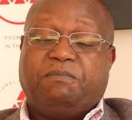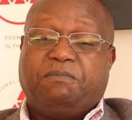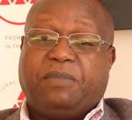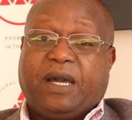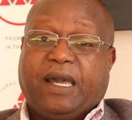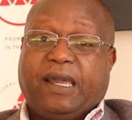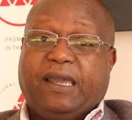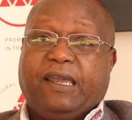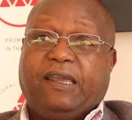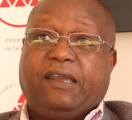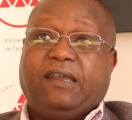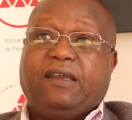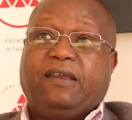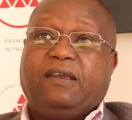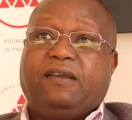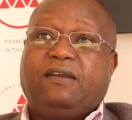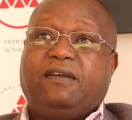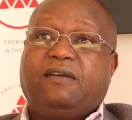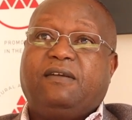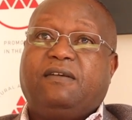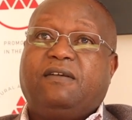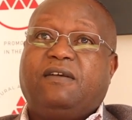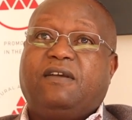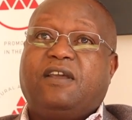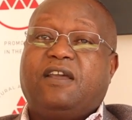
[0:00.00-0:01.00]
by
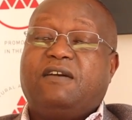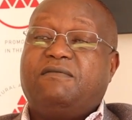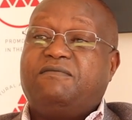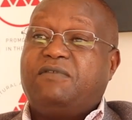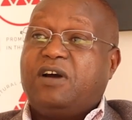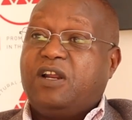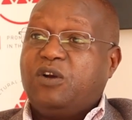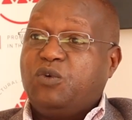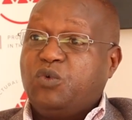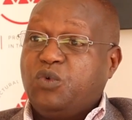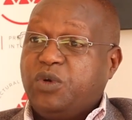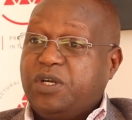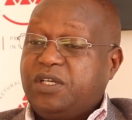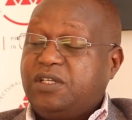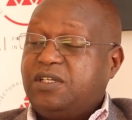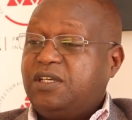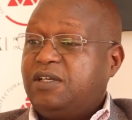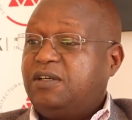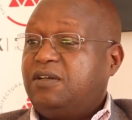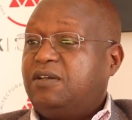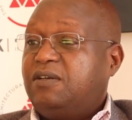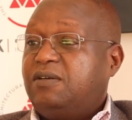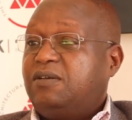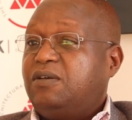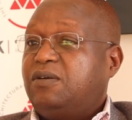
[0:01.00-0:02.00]

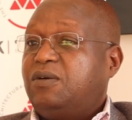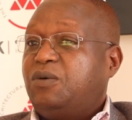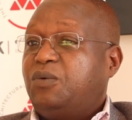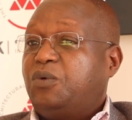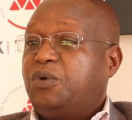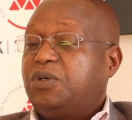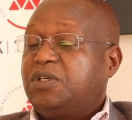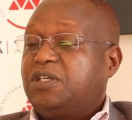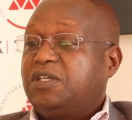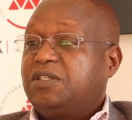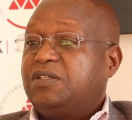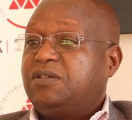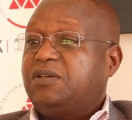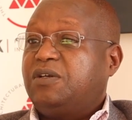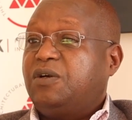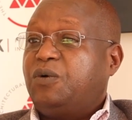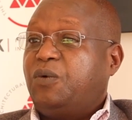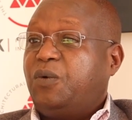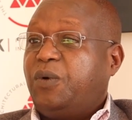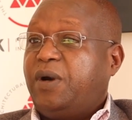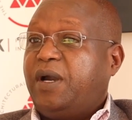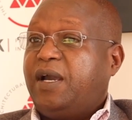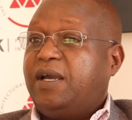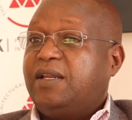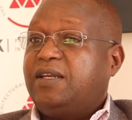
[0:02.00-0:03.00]
evaluating what is
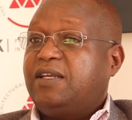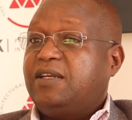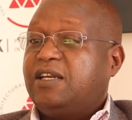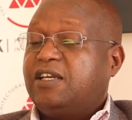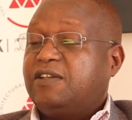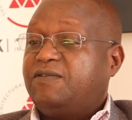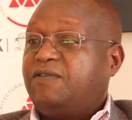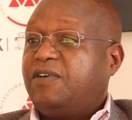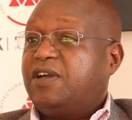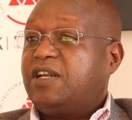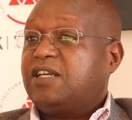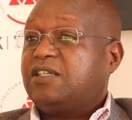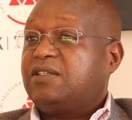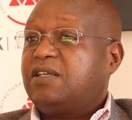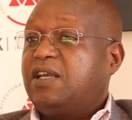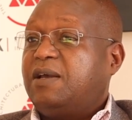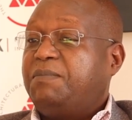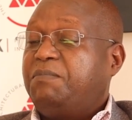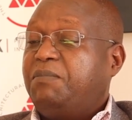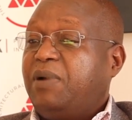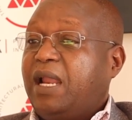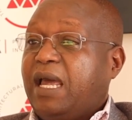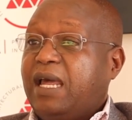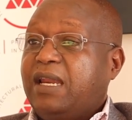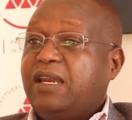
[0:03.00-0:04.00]
required in as far as
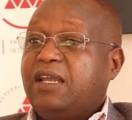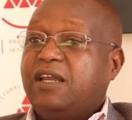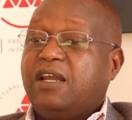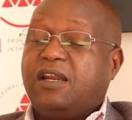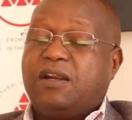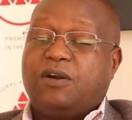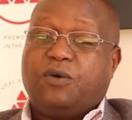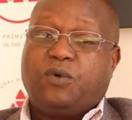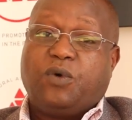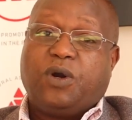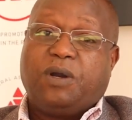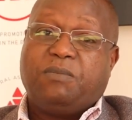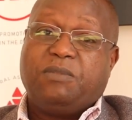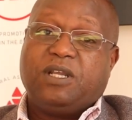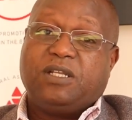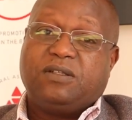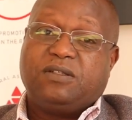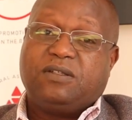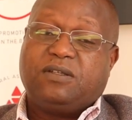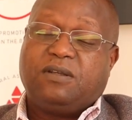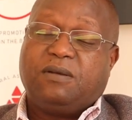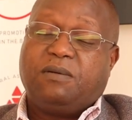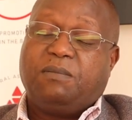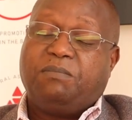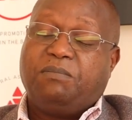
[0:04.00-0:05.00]
planning
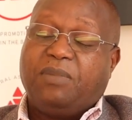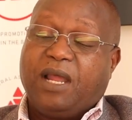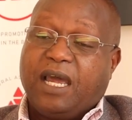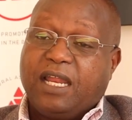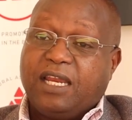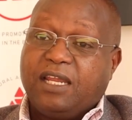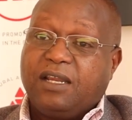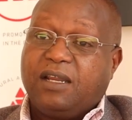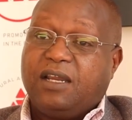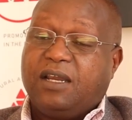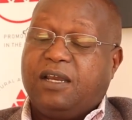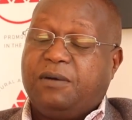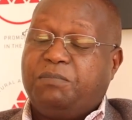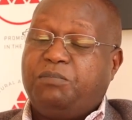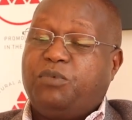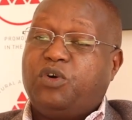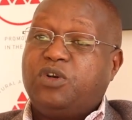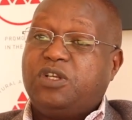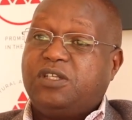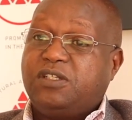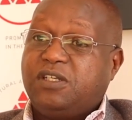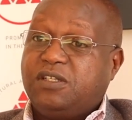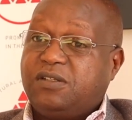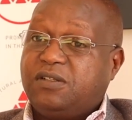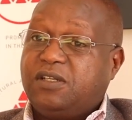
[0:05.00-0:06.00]
requirements, planning
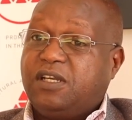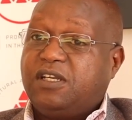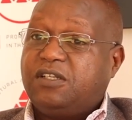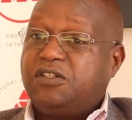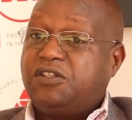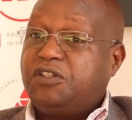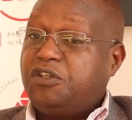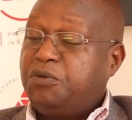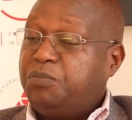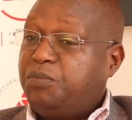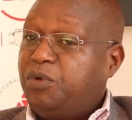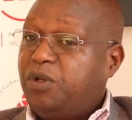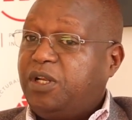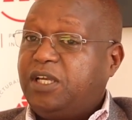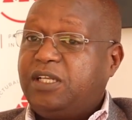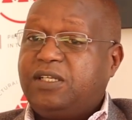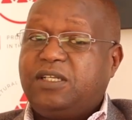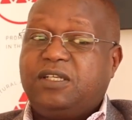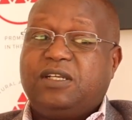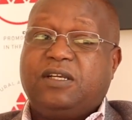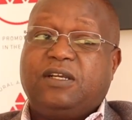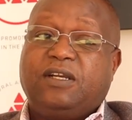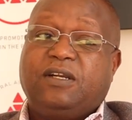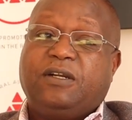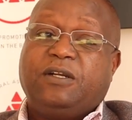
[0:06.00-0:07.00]
policies
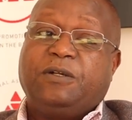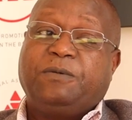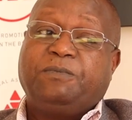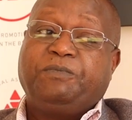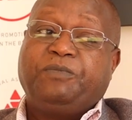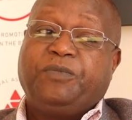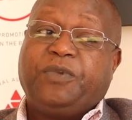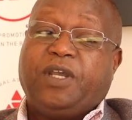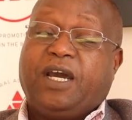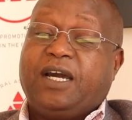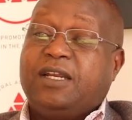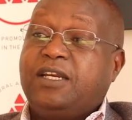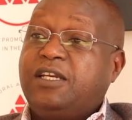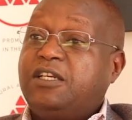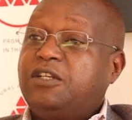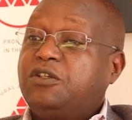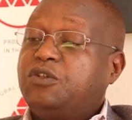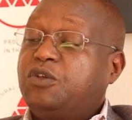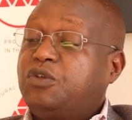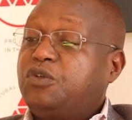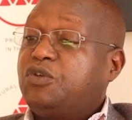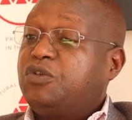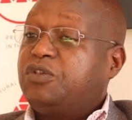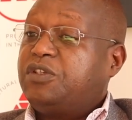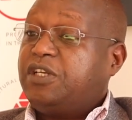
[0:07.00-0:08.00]
stipulate, and it is
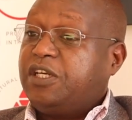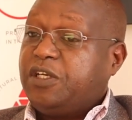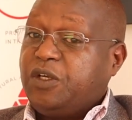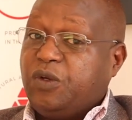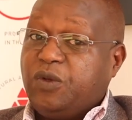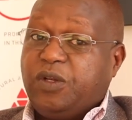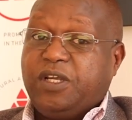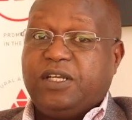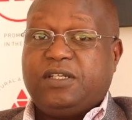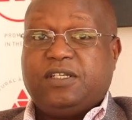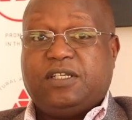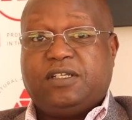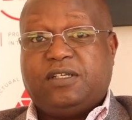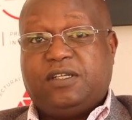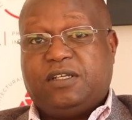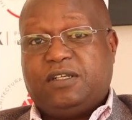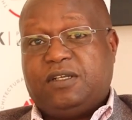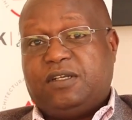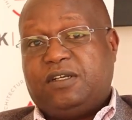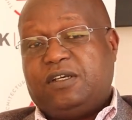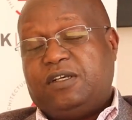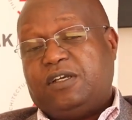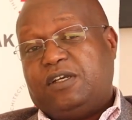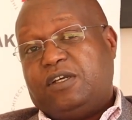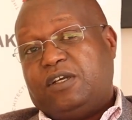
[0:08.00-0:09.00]
also circulated
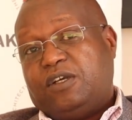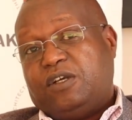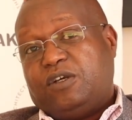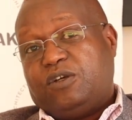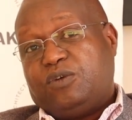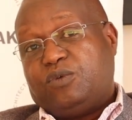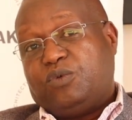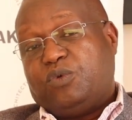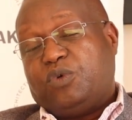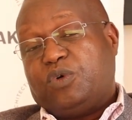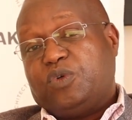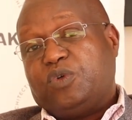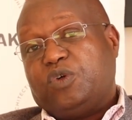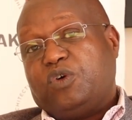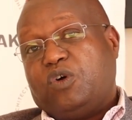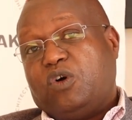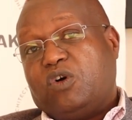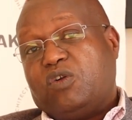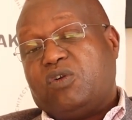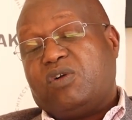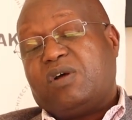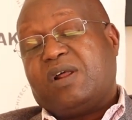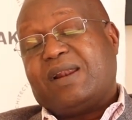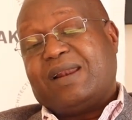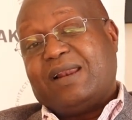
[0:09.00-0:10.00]
to what we
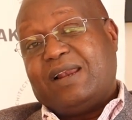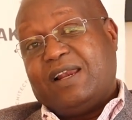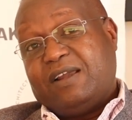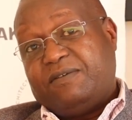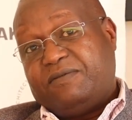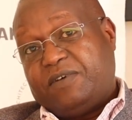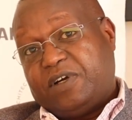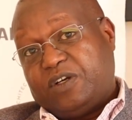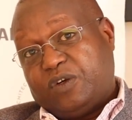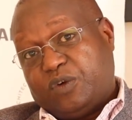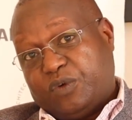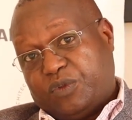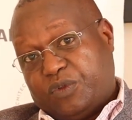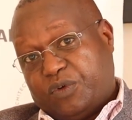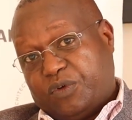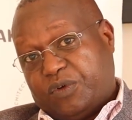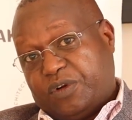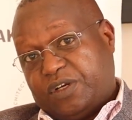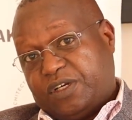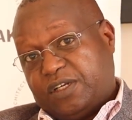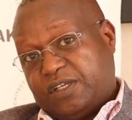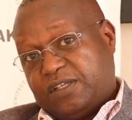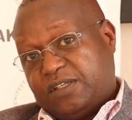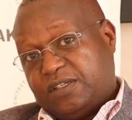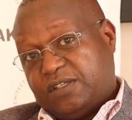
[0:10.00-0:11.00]
call relevant
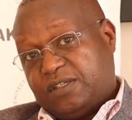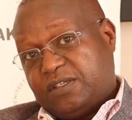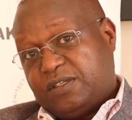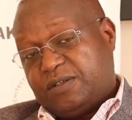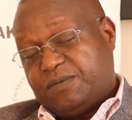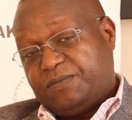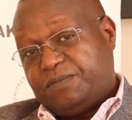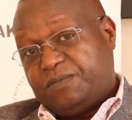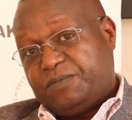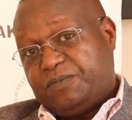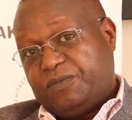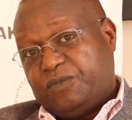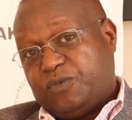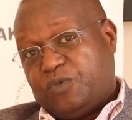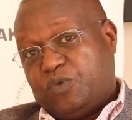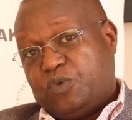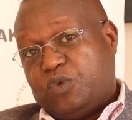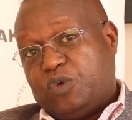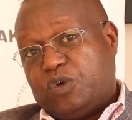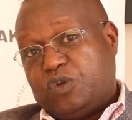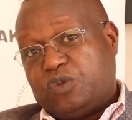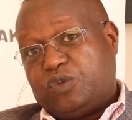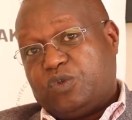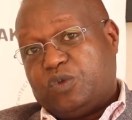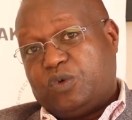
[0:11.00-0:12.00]
authorities,
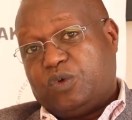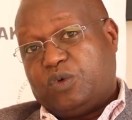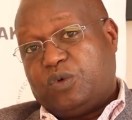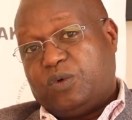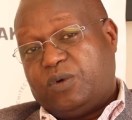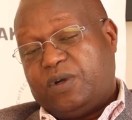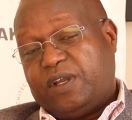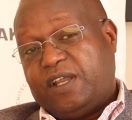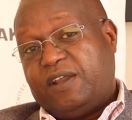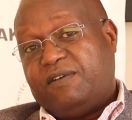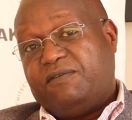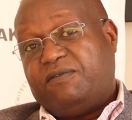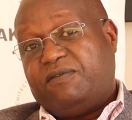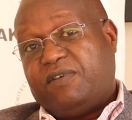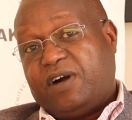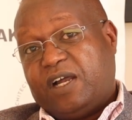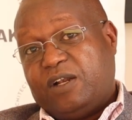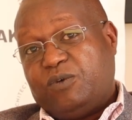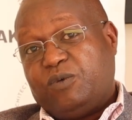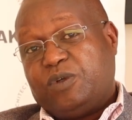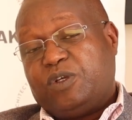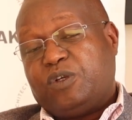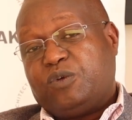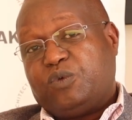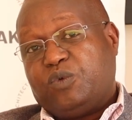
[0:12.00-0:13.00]
who also
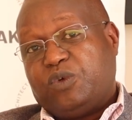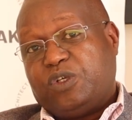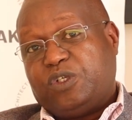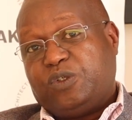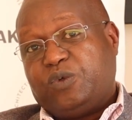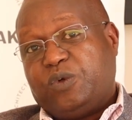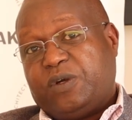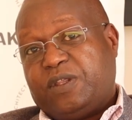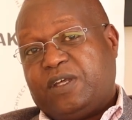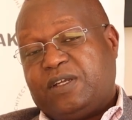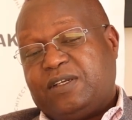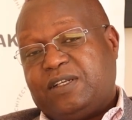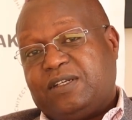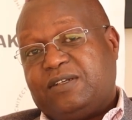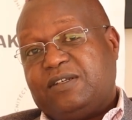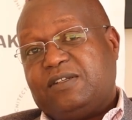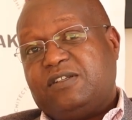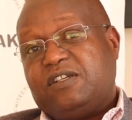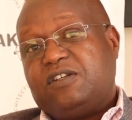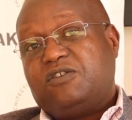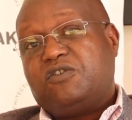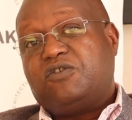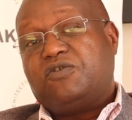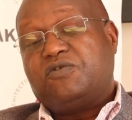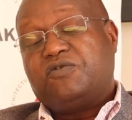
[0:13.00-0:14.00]
evaluate it to ensure that it is
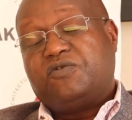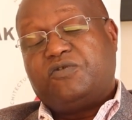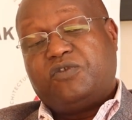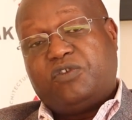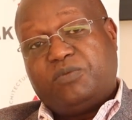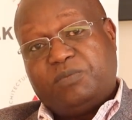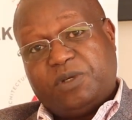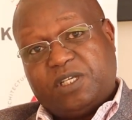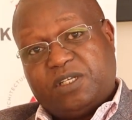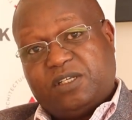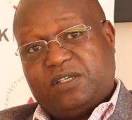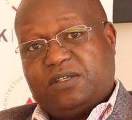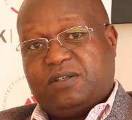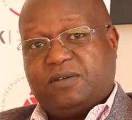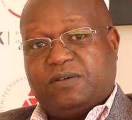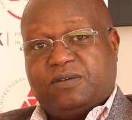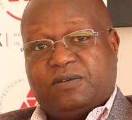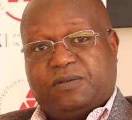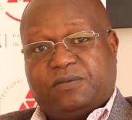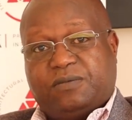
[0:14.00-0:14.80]
in conformity